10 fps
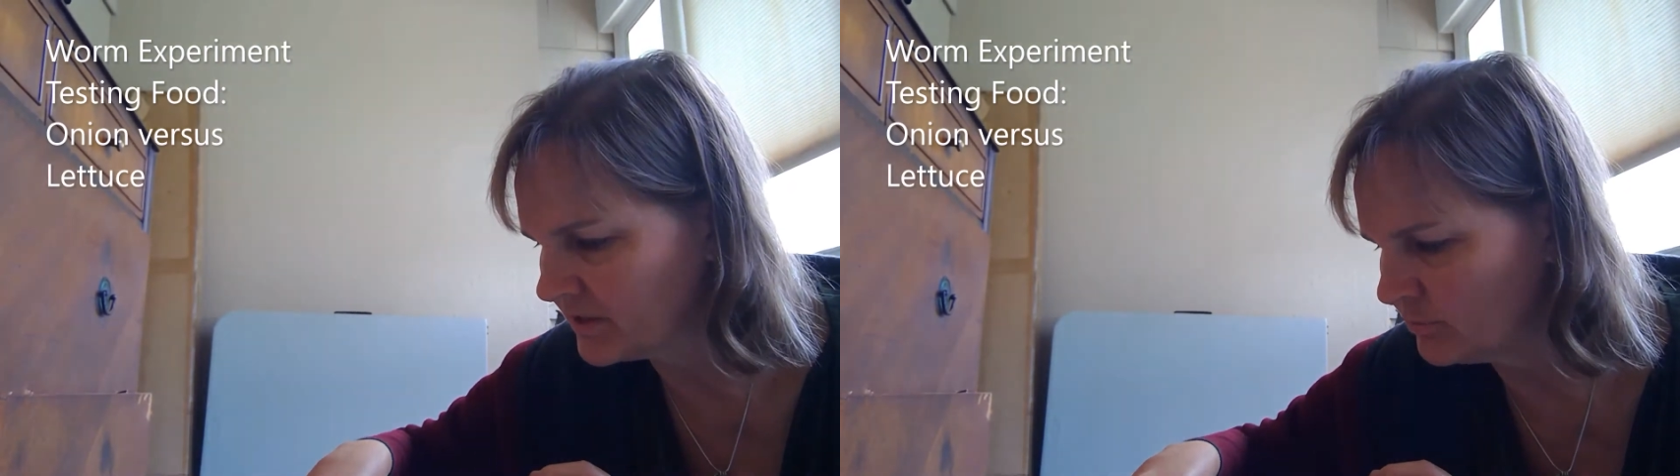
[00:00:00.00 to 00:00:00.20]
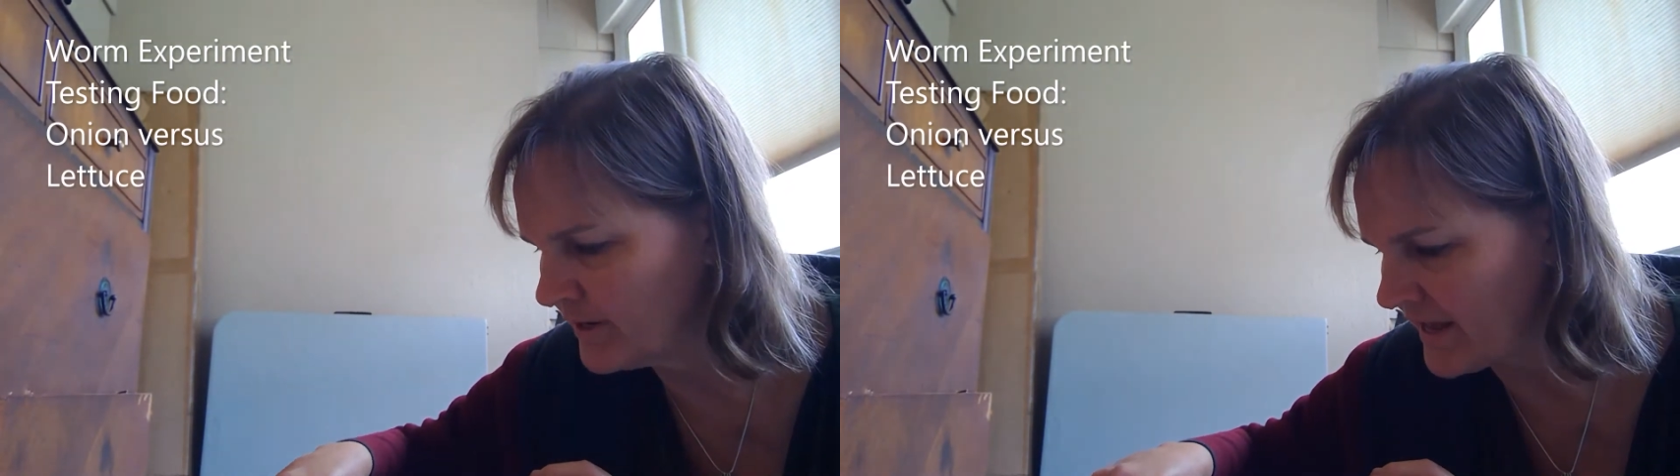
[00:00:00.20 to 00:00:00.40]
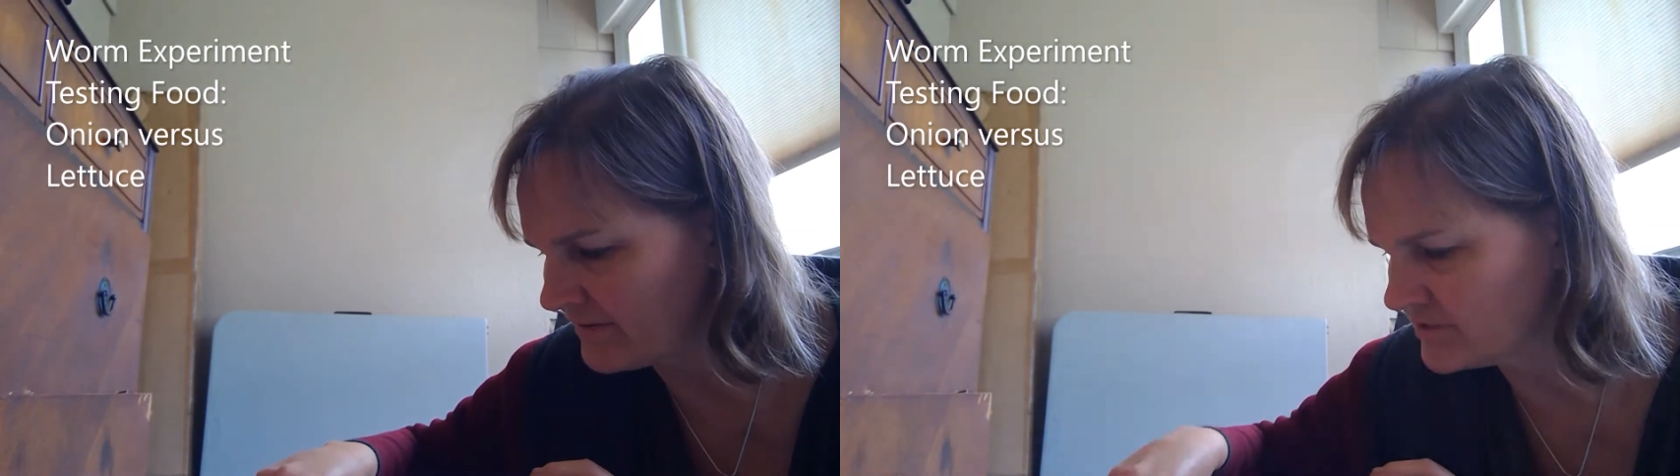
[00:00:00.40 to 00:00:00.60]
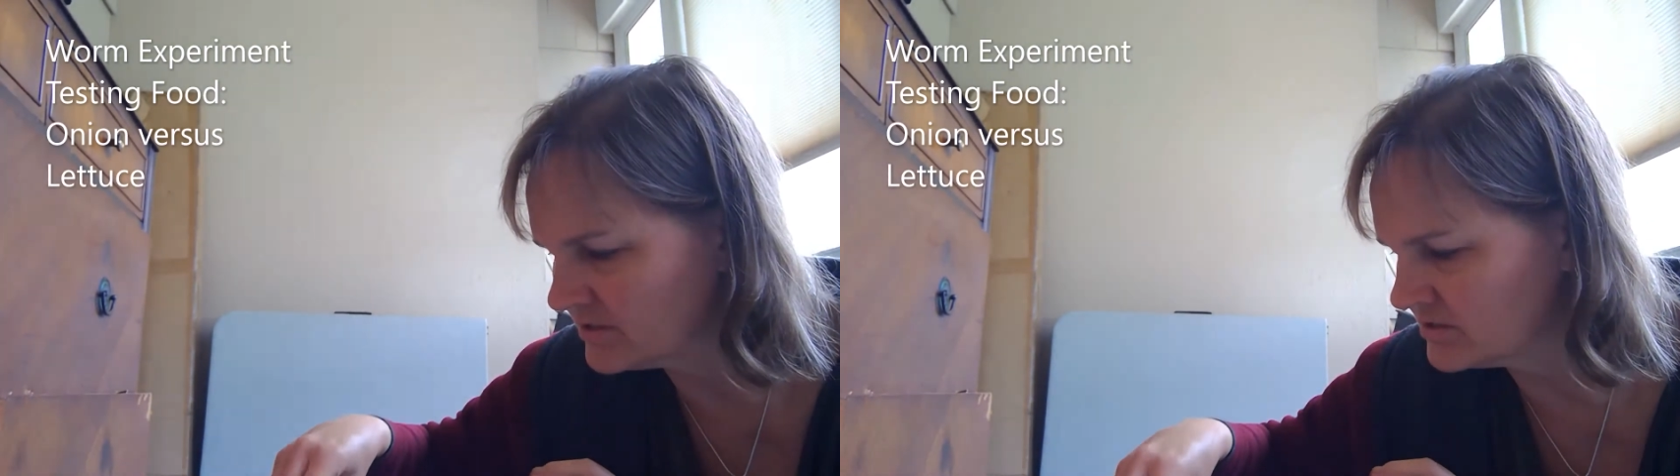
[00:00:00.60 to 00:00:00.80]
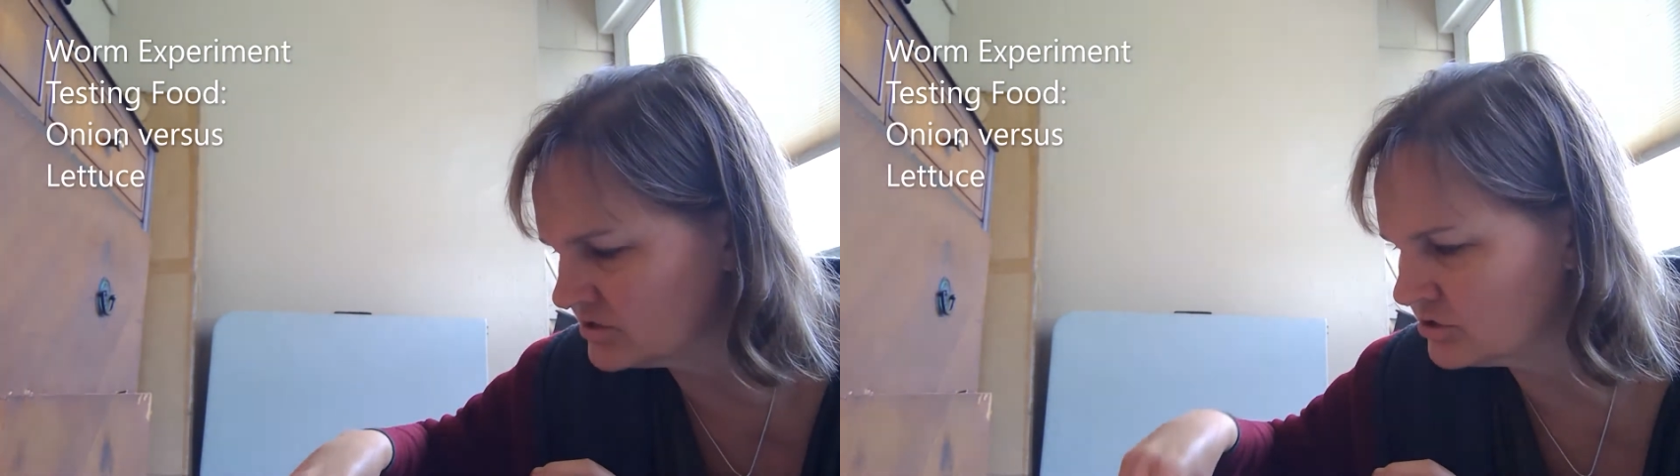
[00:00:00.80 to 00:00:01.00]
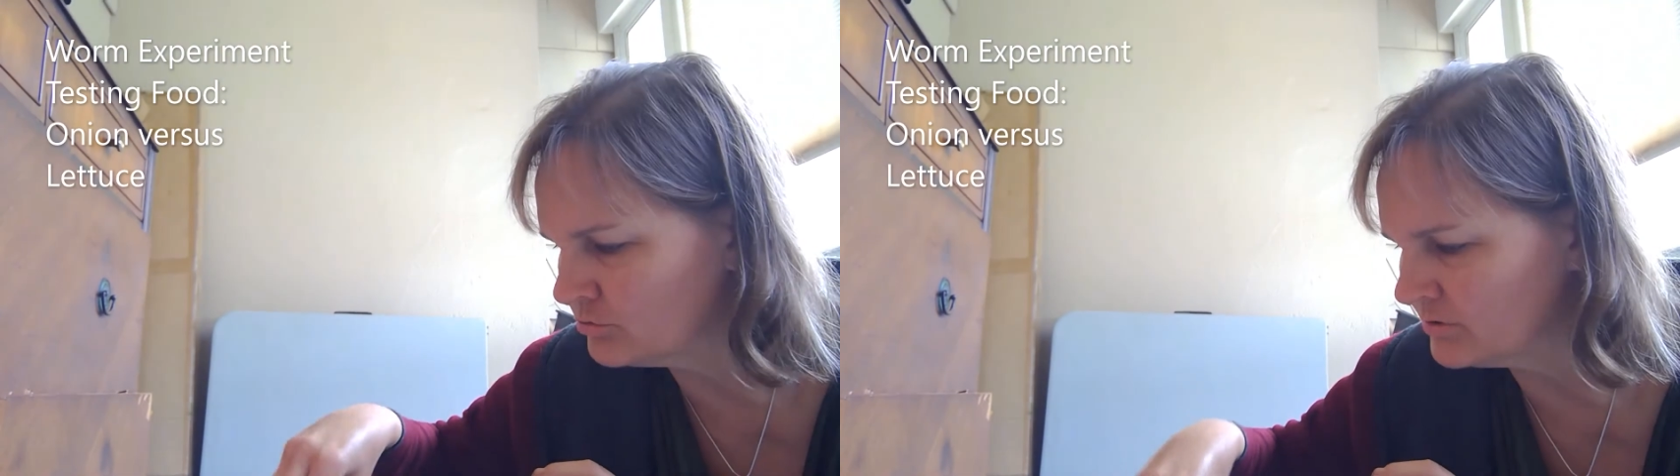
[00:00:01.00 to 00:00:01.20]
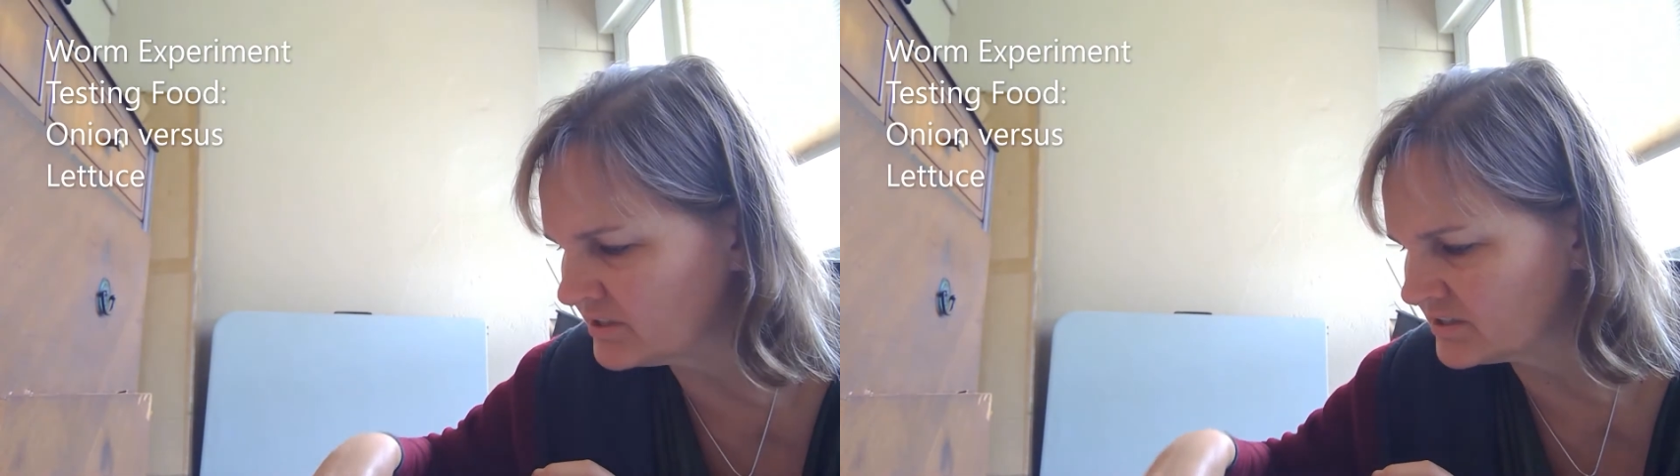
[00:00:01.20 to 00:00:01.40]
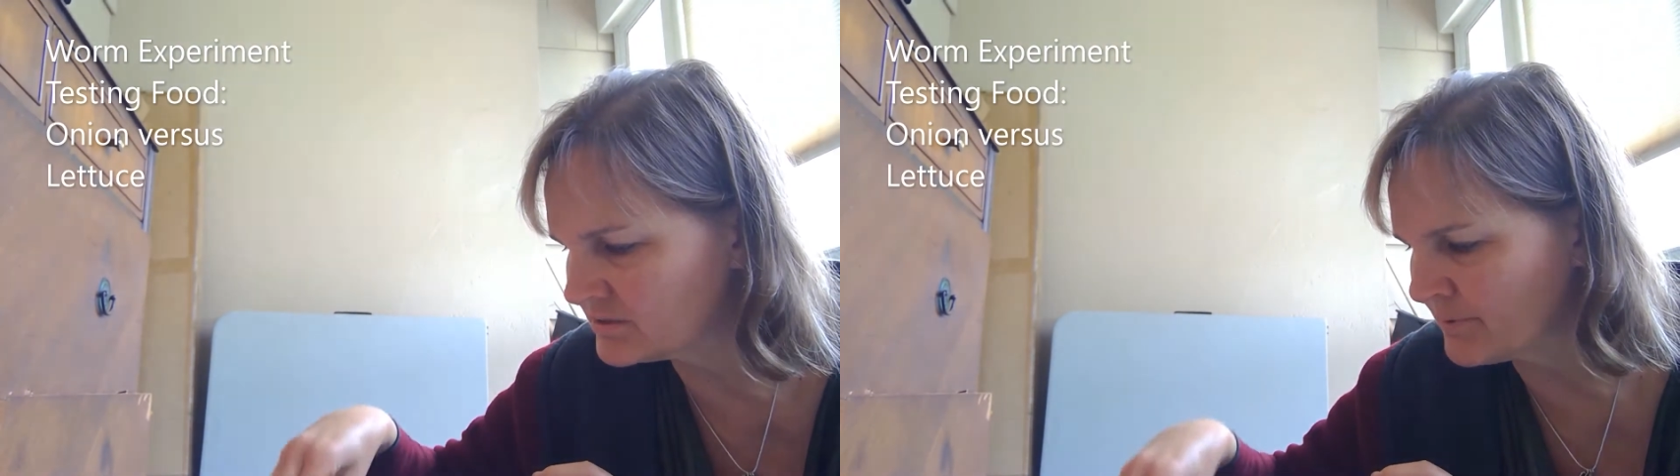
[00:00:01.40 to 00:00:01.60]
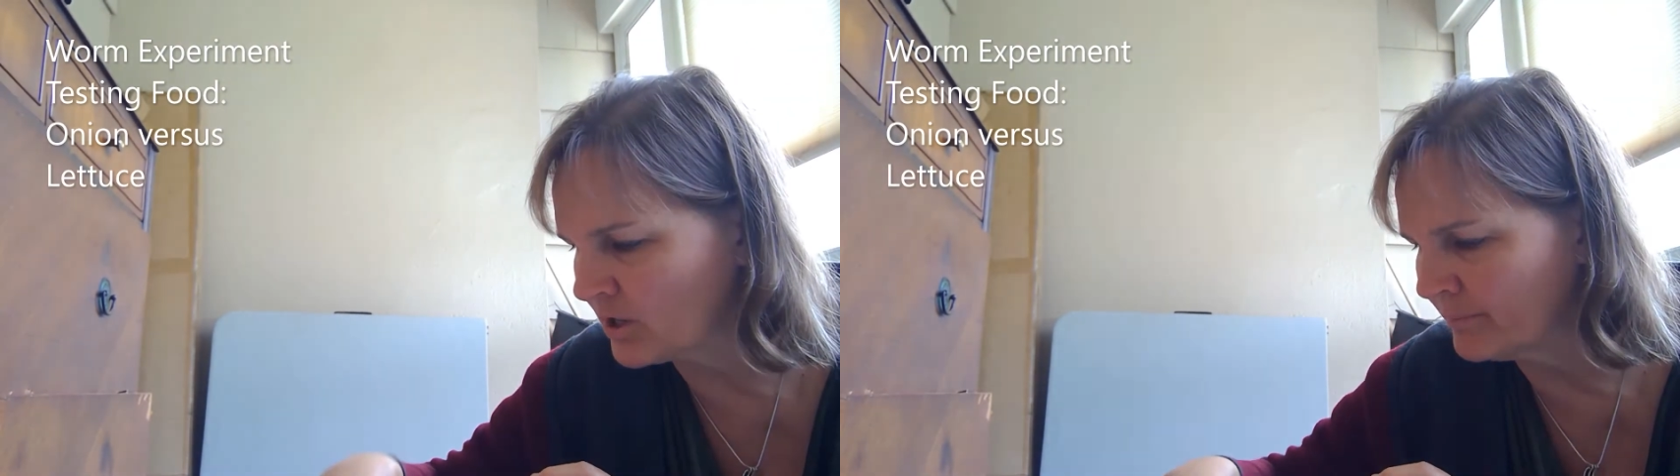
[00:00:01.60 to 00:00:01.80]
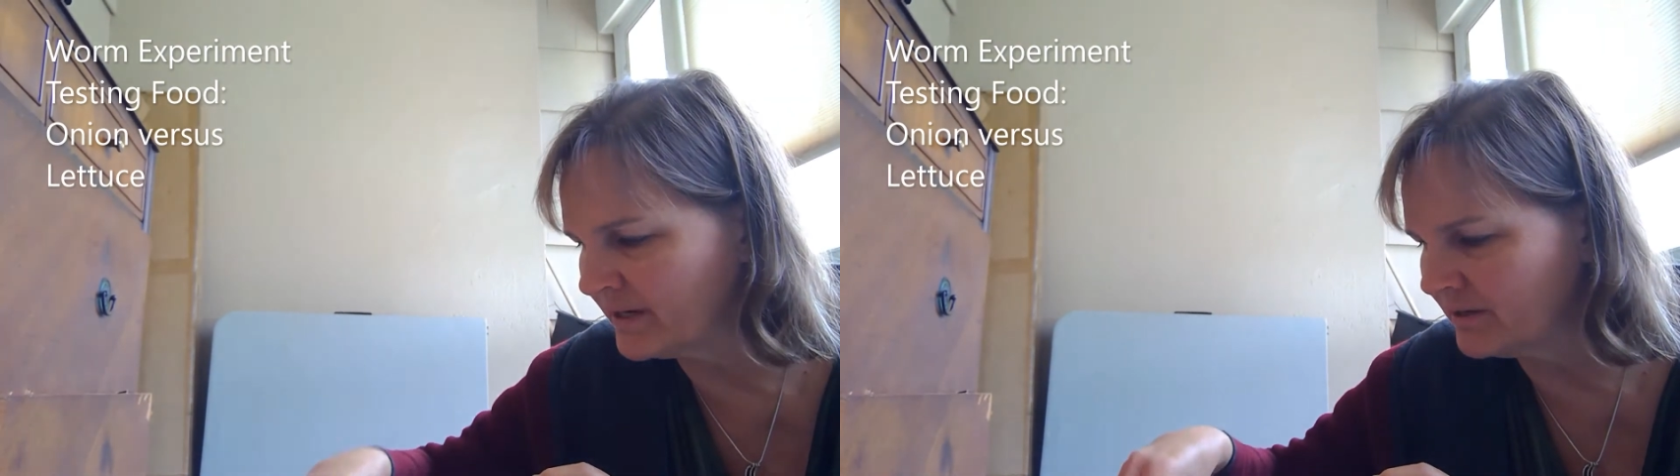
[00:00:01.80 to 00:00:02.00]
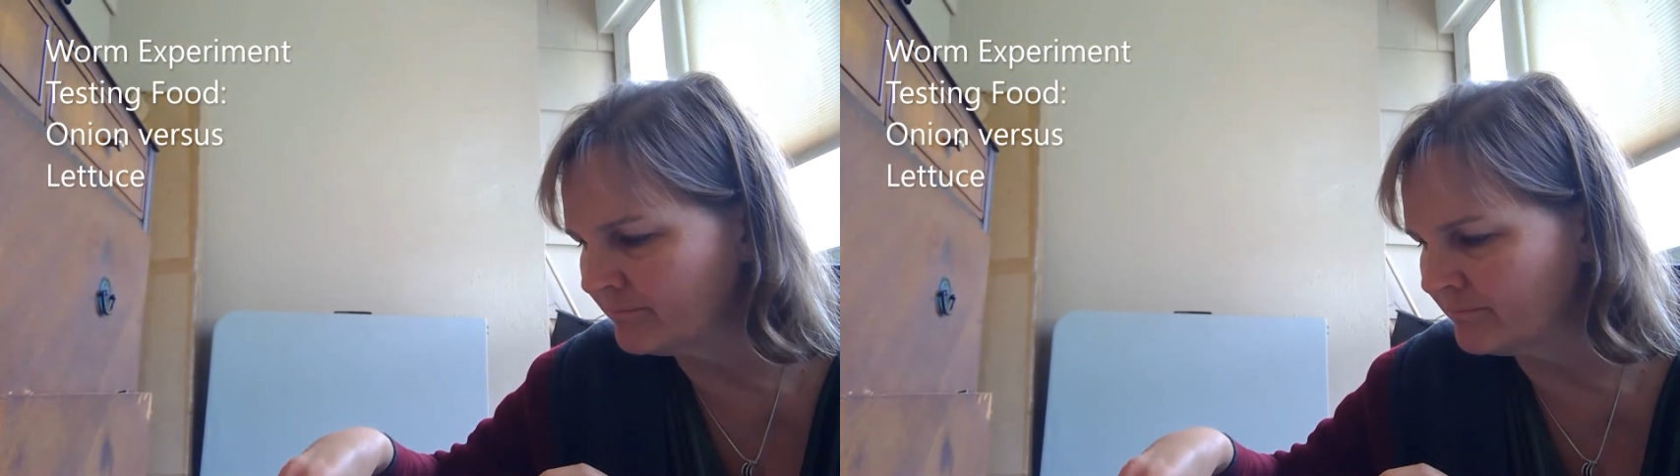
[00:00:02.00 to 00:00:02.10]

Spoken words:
we have to do the experiment